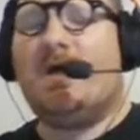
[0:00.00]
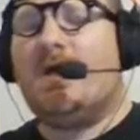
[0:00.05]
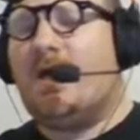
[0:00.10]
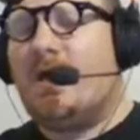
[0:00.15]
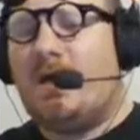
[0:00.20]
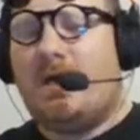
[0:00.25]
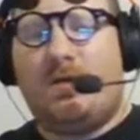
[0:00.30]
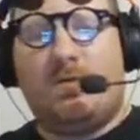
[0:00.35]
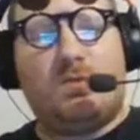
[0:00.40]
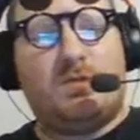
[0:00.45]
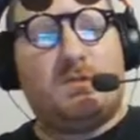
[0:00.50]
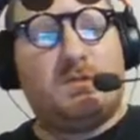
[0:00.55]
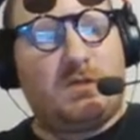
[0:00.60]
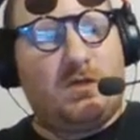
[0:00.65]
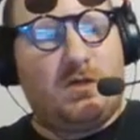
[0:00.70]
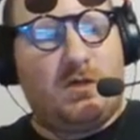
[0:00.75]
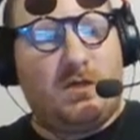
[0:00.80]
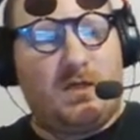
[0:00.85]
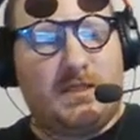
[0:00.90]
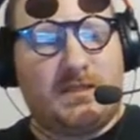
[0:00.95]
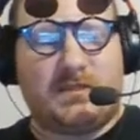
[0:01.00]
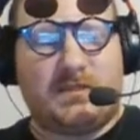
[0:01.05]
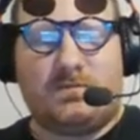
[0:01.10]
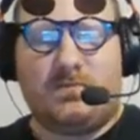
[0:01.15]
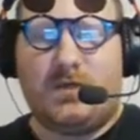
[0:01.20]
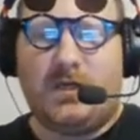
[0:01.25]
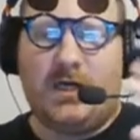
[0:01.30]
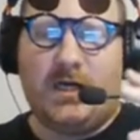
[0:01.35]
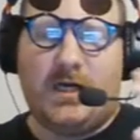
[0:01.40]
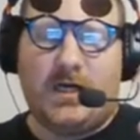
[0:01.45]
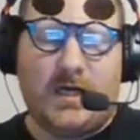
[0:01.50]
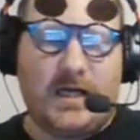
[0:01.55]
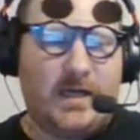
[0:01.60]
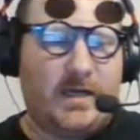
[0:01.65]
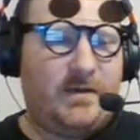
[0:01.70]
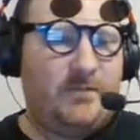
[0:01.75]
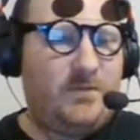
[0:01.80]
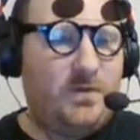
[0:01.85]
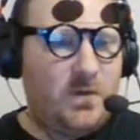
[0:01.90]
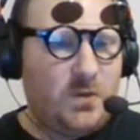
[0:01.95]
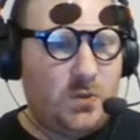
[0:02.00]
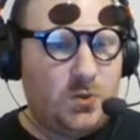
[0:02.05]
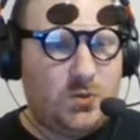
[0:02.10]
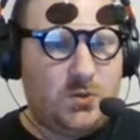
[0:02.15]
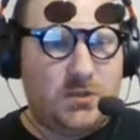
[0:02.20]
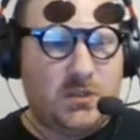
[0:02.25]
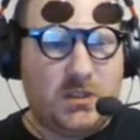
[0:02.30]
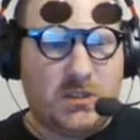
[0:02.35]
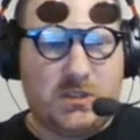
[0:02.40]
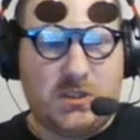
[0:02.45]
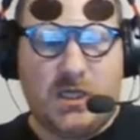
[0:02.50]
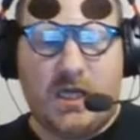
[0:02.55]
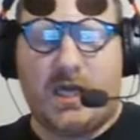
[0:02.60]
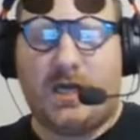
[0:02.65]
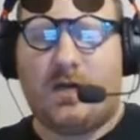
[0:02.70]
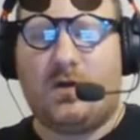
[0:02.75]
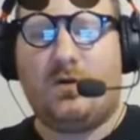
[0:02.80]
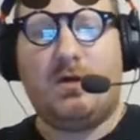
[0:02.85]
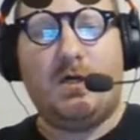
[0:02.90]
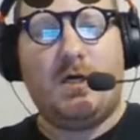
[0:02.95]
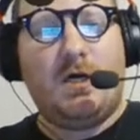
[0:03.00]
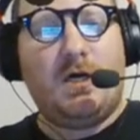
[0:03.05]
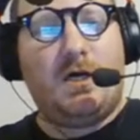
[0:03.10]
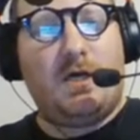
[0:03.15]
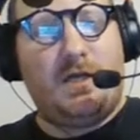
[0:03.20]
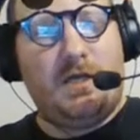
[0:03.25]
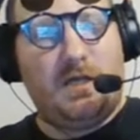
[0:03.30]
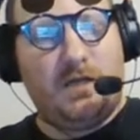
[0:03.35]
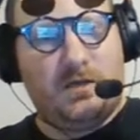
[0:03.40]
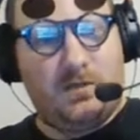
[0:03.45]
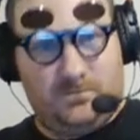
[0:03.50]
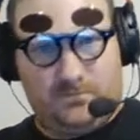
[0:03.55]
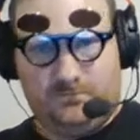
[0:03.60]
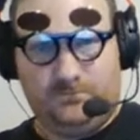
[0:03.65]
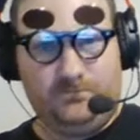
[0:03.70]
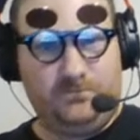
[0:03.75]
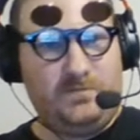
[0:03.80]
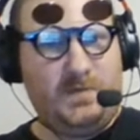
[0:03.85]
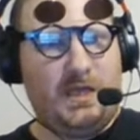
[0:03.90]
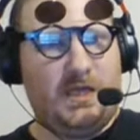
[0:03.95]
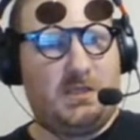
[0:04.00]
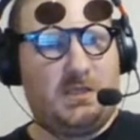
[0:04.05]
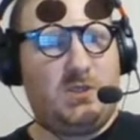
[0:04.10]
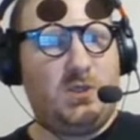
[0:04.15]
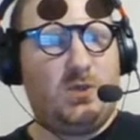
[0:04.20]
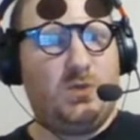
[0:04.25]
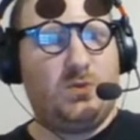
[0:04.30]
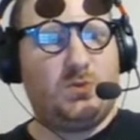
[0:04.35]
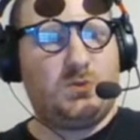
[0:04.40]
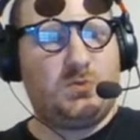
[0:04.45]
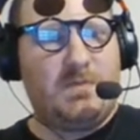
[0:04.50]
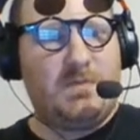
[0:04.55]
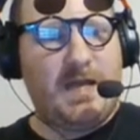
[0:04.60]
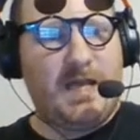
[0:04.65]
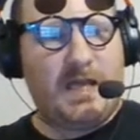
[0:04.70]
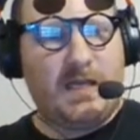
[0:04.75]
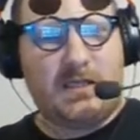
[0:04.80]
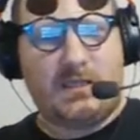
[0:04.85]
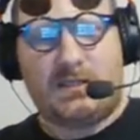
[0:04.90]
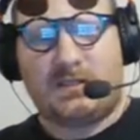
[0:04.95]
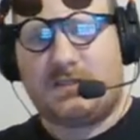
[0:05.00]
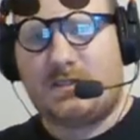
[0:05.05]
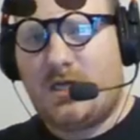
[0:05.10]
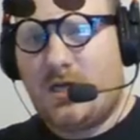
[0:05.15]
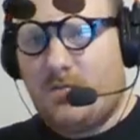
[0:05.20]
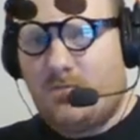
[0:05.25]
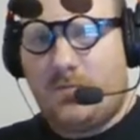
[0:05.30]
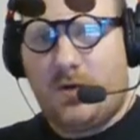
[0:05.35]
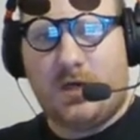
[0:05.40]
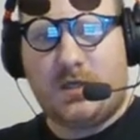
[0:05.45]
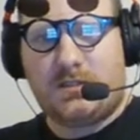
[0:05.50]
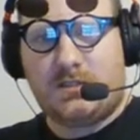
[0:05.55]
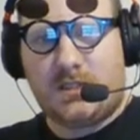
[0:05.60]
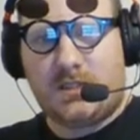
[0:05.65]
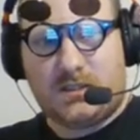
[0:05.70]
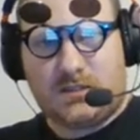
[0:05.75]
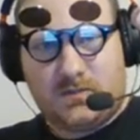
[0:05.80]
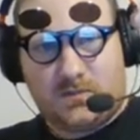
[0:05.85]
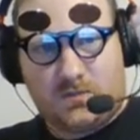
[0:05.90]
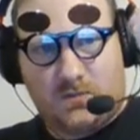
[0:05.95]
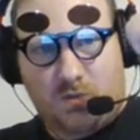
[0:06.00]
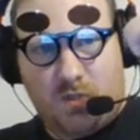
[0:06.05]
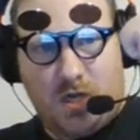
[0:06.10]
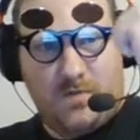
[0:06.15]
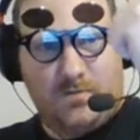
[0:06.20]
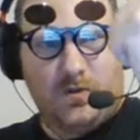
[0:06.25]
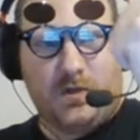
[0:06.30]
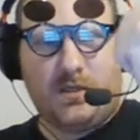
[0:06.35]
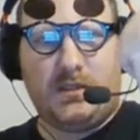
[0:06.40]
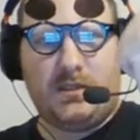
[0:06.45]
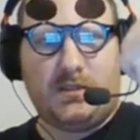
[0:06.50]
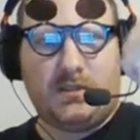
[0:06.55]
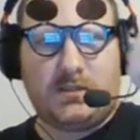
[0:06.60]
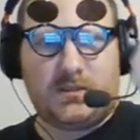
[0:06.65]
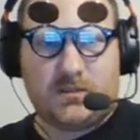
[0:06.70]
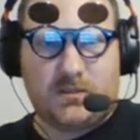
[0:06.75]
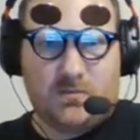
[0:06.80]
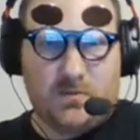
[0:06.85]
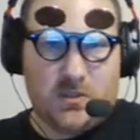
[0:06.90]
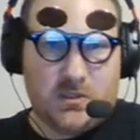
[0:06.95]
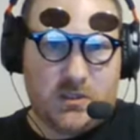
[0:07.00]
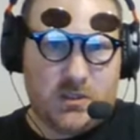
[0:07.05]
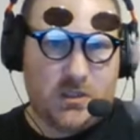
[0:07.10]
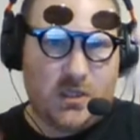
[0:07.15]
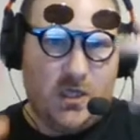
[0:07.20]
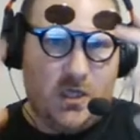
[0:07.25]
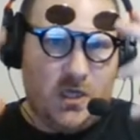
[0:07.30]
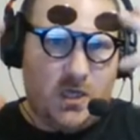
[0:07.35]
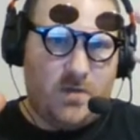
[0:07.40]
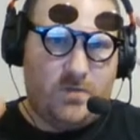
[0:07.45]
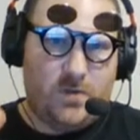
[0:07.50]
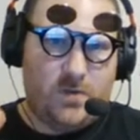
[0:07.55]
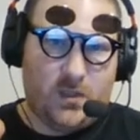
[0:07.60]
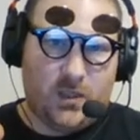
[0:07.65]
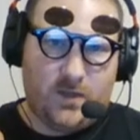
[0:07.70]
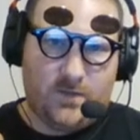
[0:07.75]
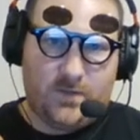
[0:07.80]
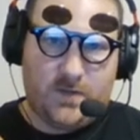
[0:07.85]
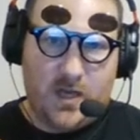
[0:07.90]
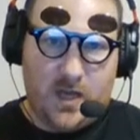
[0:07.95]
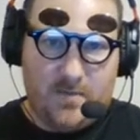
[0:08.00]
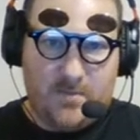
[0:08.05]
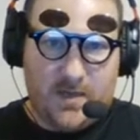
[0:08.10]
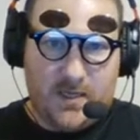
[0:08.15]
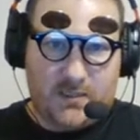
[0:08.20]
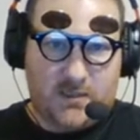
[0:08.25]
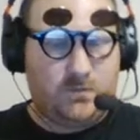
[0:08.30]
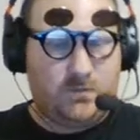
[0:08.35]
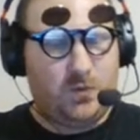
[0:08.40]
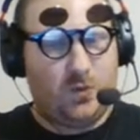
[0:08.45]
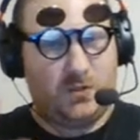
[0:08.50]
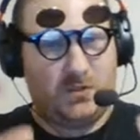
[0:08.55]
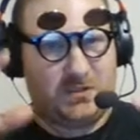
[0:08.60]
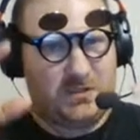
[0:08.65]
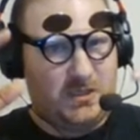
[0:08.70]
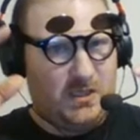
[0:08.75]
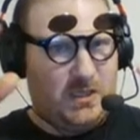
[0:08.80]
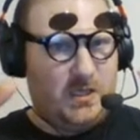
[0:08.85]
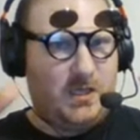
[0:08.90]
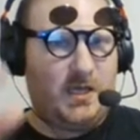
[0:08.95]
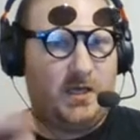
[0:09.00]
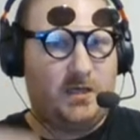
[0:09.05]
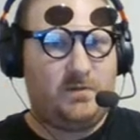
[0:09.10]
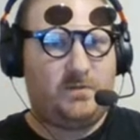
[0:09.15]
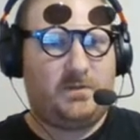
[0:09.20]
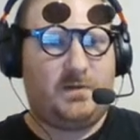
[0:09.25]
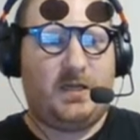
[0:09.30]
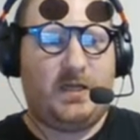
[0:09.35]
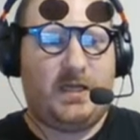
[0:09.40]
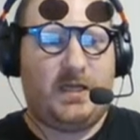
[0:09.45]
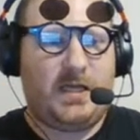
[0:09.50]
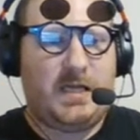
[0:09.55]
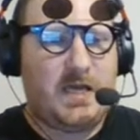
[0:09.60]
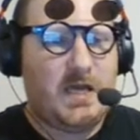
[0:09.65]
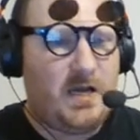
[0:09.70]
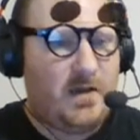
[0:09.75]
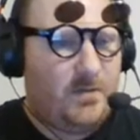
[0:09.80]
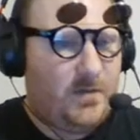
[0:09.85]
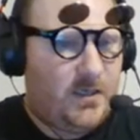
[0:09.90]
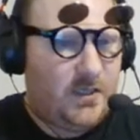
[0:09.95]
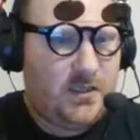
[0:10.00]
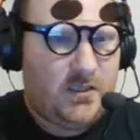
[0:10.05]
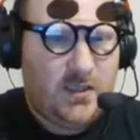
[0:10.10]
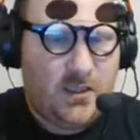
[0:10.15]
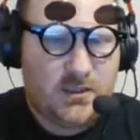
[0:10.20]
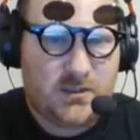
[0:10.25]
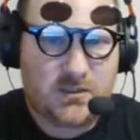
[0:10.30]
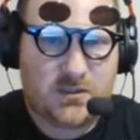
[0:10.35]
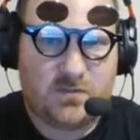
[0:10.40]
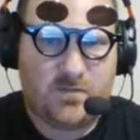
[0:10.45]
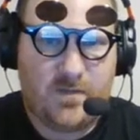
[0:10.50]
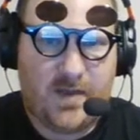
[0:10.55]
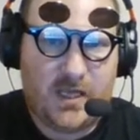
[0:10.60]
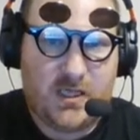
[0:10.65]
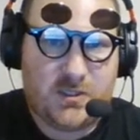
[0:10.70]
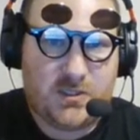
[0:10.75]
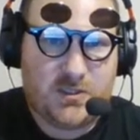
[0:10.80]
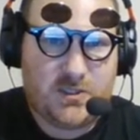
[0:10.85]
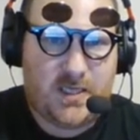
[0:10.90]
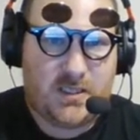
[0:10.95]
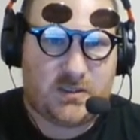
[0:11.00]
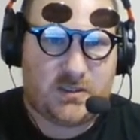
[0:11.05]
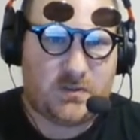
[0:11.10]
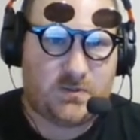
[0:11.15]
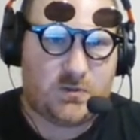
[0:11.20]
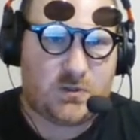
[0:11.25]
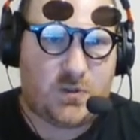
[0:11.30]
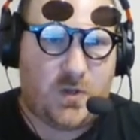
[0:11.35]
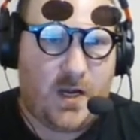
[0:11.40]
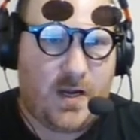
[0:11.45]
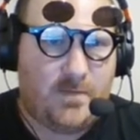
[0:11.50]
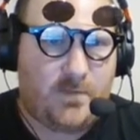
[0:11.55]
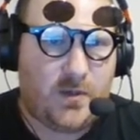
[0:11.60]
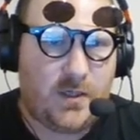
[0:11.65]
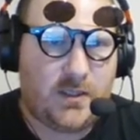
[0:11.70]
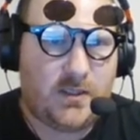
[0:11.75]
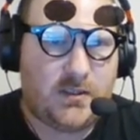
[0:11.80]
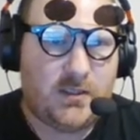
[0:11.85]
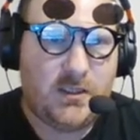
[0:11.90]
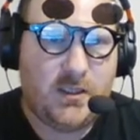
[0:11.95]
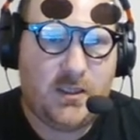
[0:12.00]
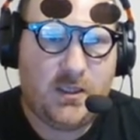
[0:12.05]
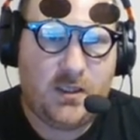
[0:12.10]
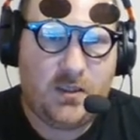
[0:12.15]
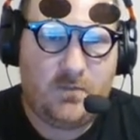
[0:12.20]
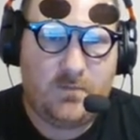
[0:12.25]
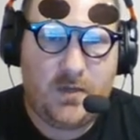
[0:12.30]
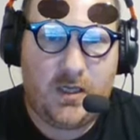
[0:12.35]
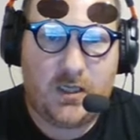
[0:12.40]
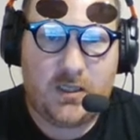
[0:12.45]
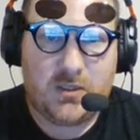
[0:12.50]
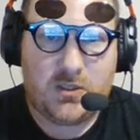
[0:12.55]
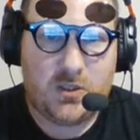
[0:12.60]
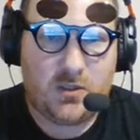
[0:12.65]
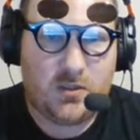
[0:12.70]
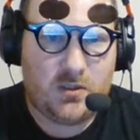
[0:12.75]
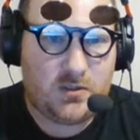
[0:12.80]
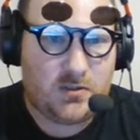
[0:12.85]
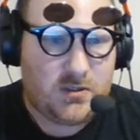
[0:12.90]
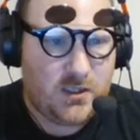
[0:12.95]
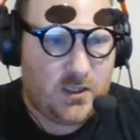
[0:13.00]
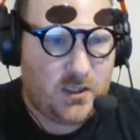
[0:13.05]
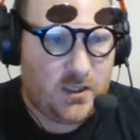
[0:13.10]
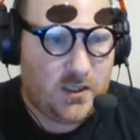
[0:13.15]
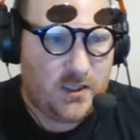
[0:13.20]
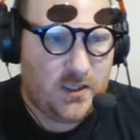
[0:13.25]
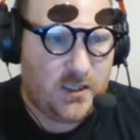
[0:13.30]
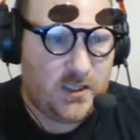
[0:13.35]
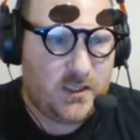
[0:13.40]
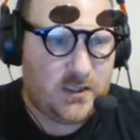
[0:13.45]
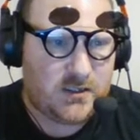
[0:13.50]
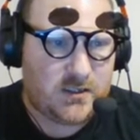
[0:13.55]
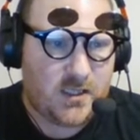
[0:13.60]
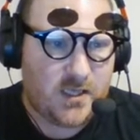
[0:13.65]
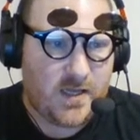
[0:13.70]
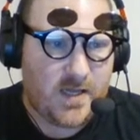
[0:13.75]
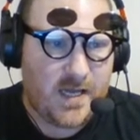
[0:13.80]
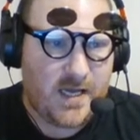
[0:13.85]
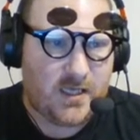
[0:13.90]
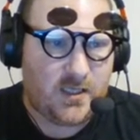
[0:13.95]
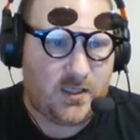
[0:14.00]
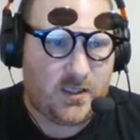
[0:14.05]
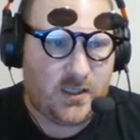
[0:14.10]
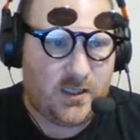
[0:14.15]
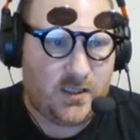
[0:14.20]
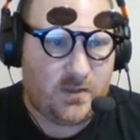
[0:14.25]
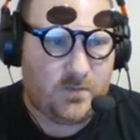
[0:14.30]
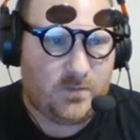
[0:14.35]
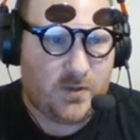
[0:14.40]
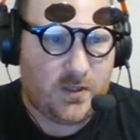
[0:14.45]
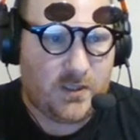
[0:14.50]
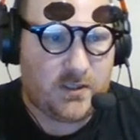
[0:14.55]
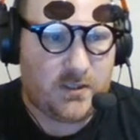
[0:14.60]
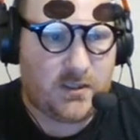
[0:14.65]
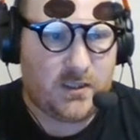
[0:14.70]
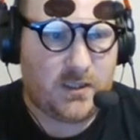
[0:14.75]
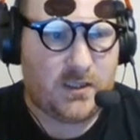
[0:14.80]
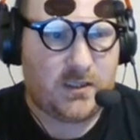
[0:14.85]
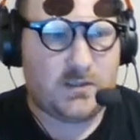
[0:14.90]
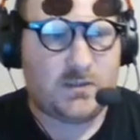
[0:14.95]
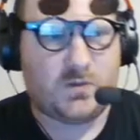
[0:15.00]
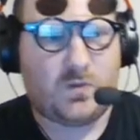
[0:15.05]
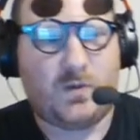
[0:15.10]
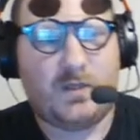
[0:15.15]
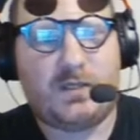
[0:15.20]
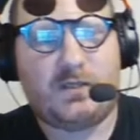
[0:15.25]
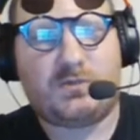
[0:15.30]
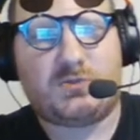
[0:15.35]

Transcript: It was awesome. If you're new to the channel here at Joe's Madness, punch that subscribe button into submission if you love combat sports. And if you like comedy, smash that subscribe button. And make sure to hit that like button as well.